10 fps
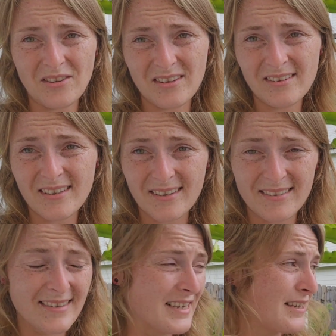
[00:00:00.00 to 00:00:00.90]
this
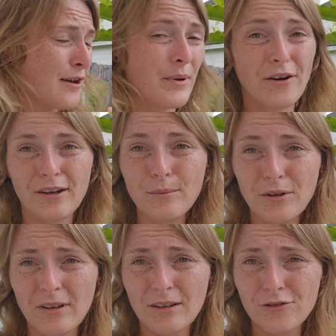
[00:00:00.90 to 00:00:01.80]
is the American
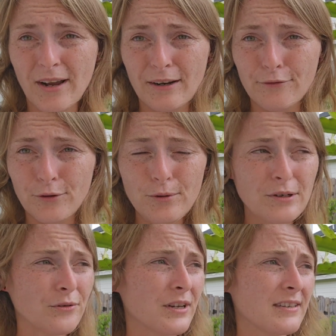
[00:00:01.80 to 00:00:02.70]
Beauty dragon fruit. It
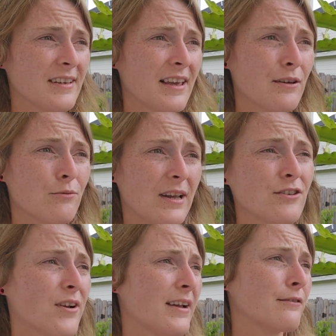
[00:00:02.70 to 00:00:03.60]
creates a red
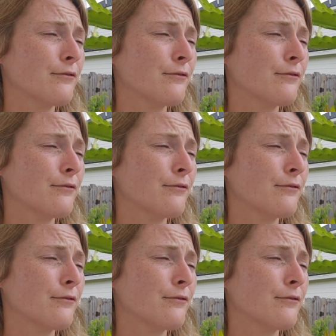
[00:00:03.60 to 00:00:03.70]
dragon